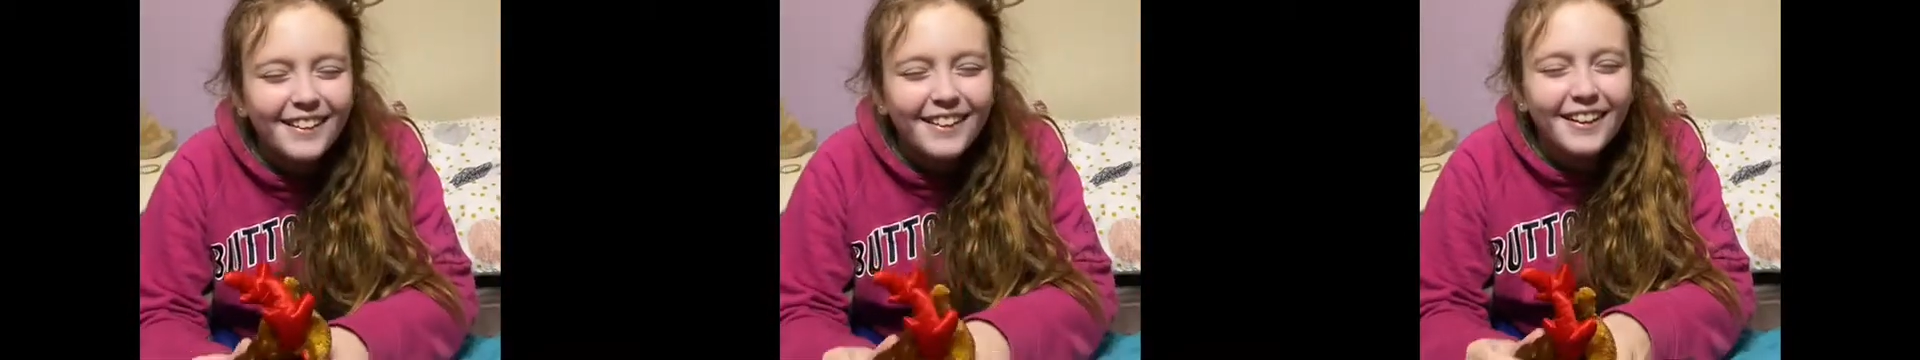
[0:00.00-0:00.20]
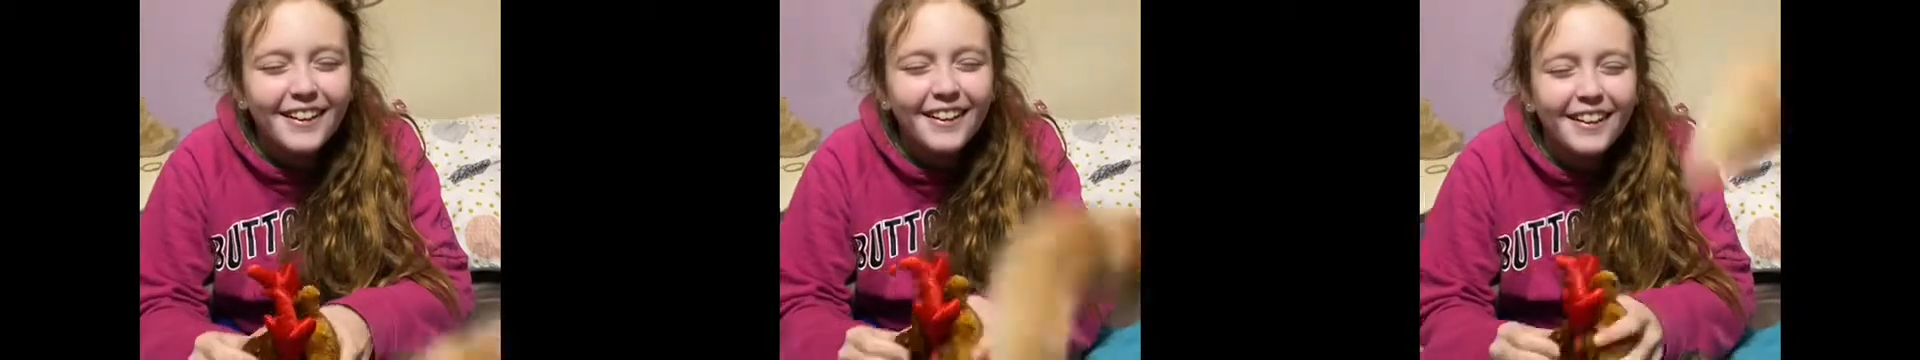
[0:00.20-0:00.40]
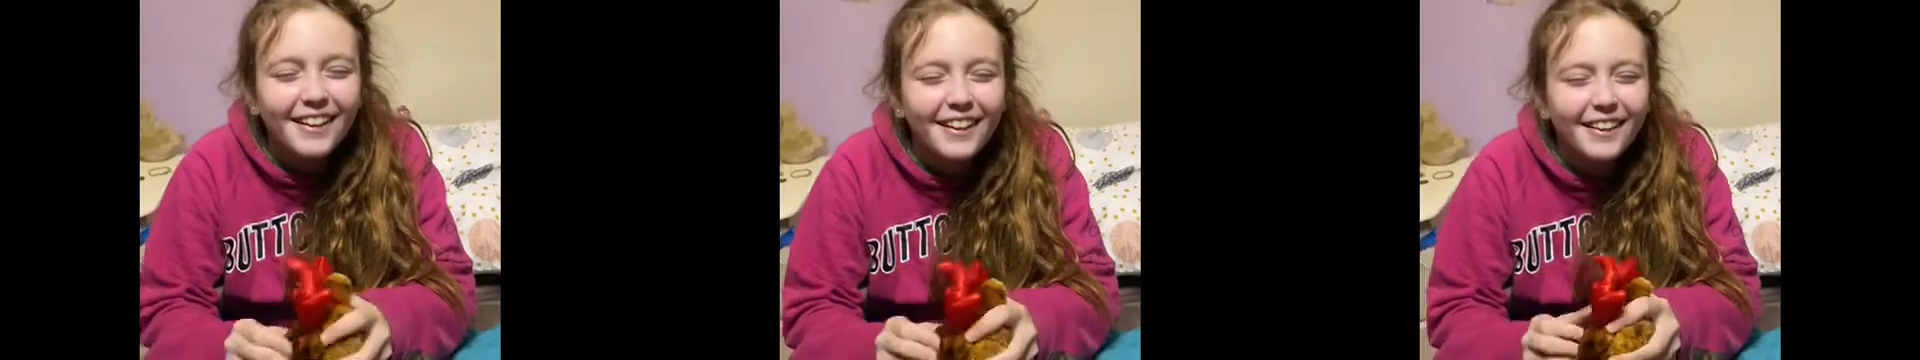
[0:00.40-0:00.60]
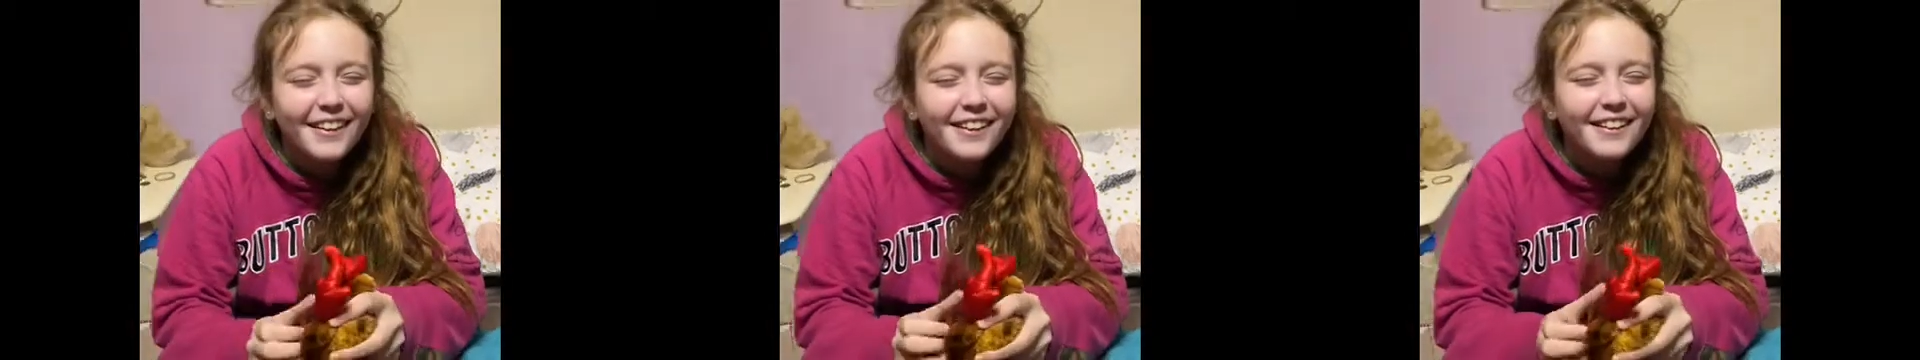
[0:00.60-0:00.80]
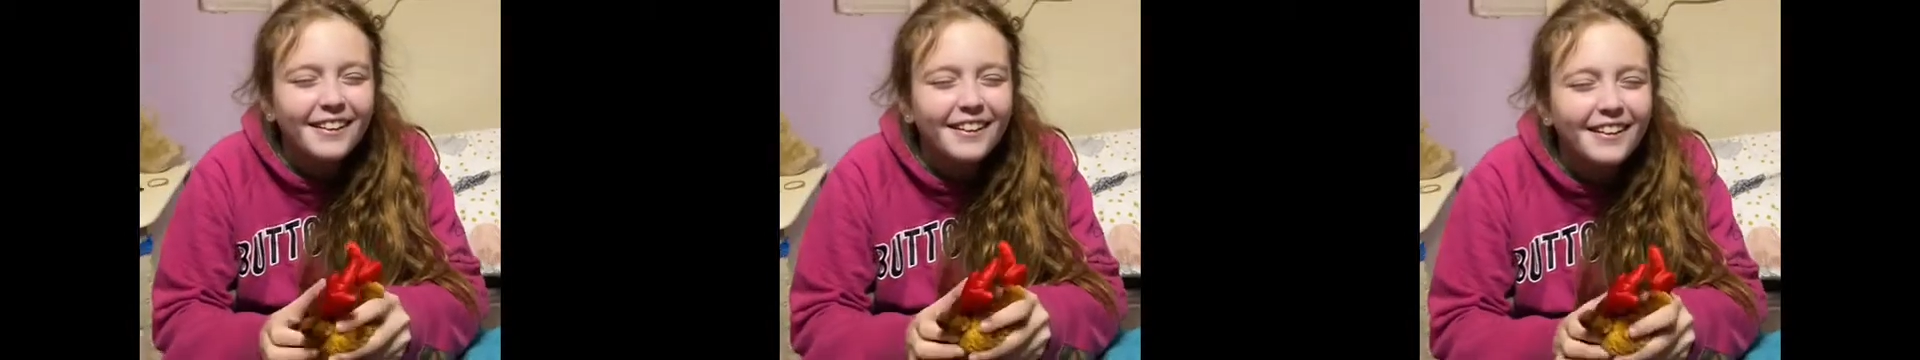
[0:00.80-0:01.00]
Okay.
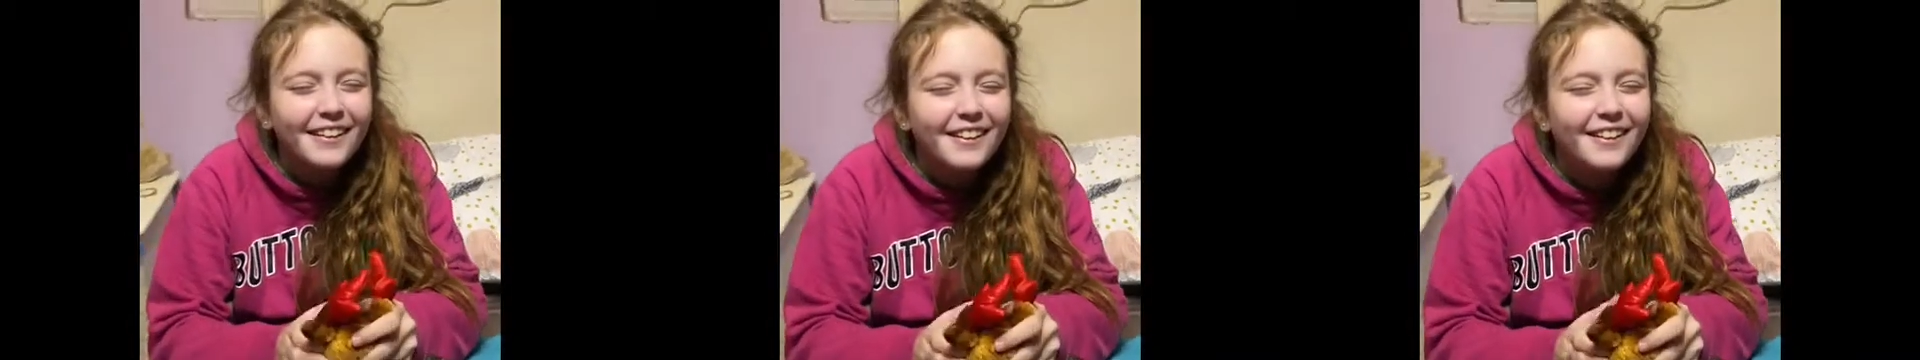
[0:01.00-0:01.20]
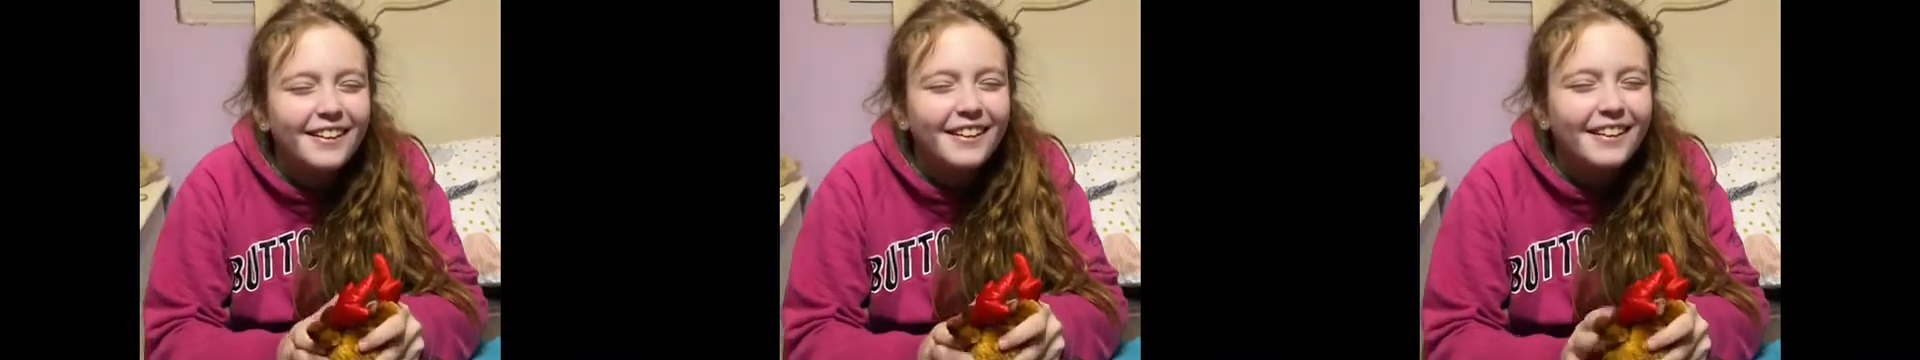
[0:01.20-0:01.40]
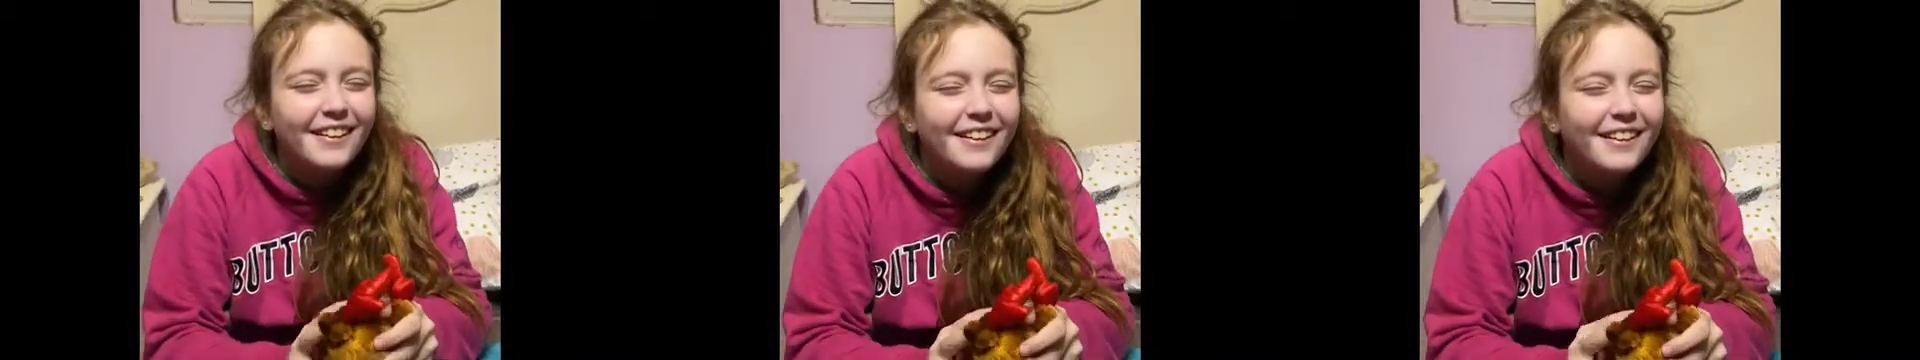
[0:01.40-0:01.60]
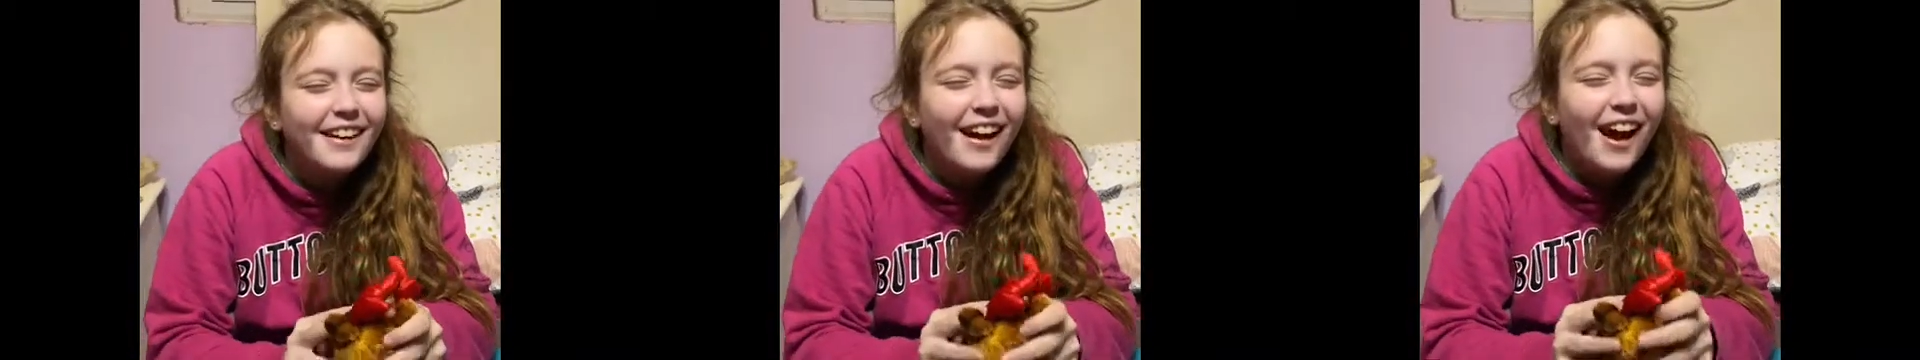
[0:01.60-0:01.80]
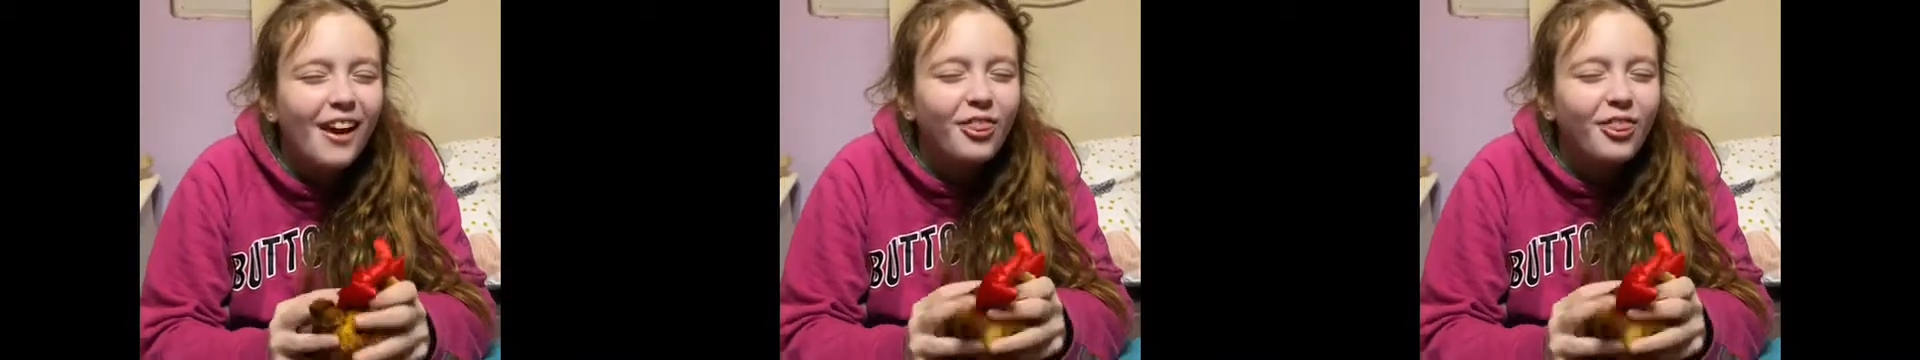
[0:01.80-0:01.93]
I